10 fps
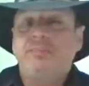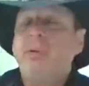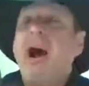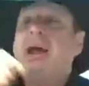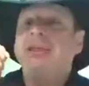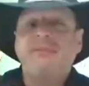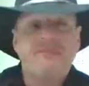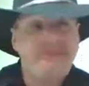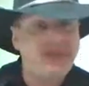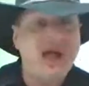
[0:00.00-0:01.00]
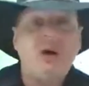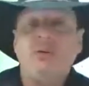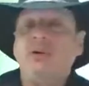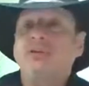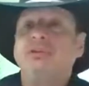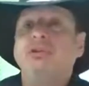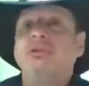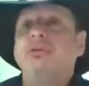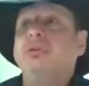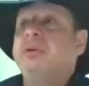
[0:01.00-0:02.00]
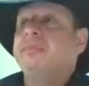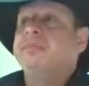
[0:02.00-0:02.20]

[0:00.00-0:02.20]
buy them flowers, you